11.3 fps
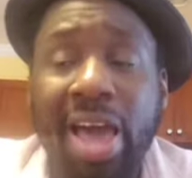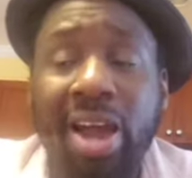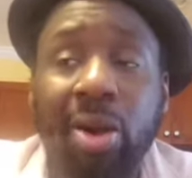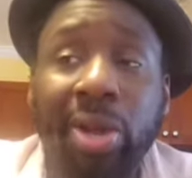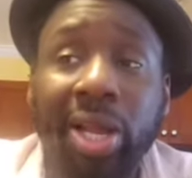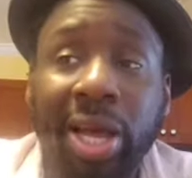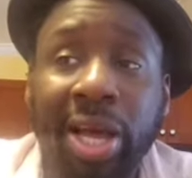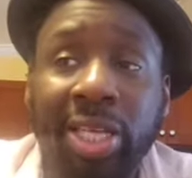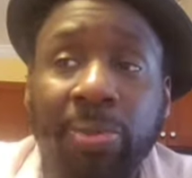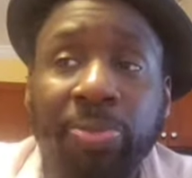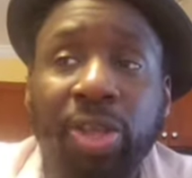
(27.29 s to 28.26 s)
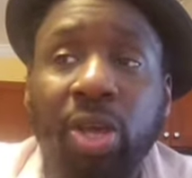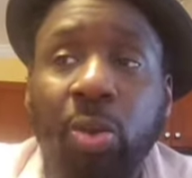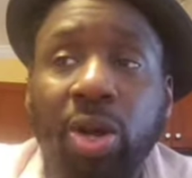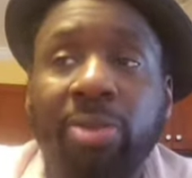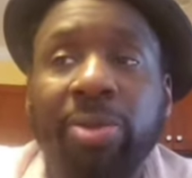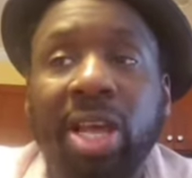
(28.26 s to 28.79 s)
And I realized he
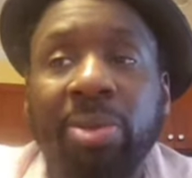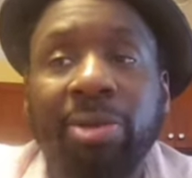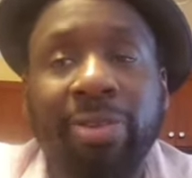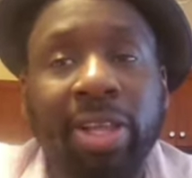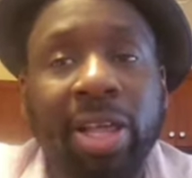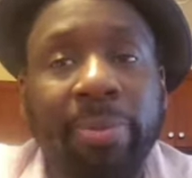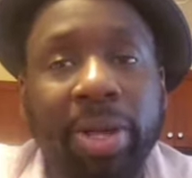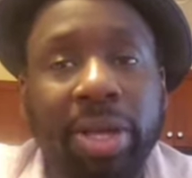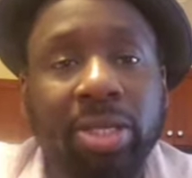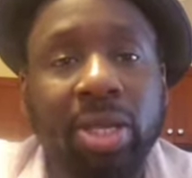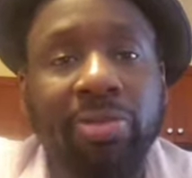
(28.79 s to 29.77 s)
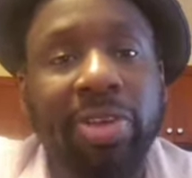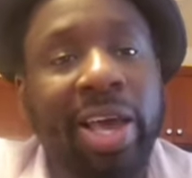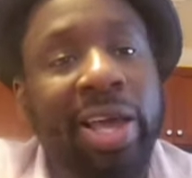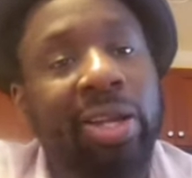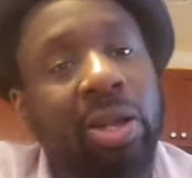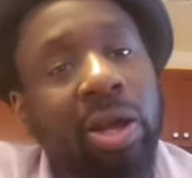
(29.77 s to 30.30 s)
wouldn't have been able to find that peace if he
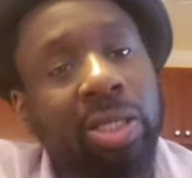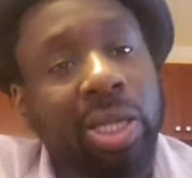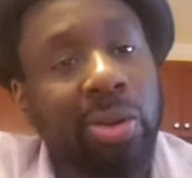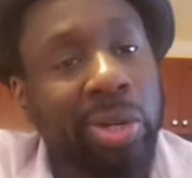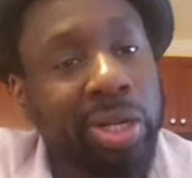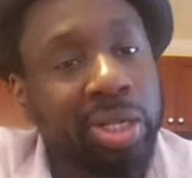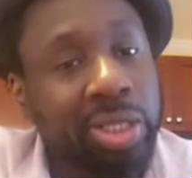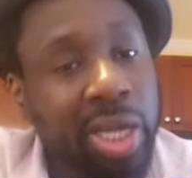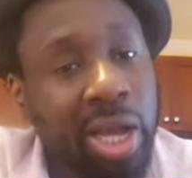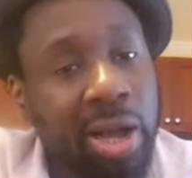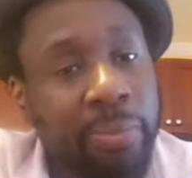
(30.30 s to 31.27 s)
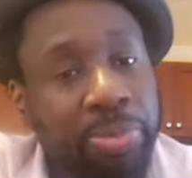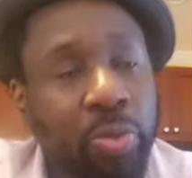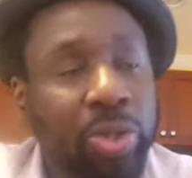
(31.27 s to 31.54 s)
hadn't lost that really good job,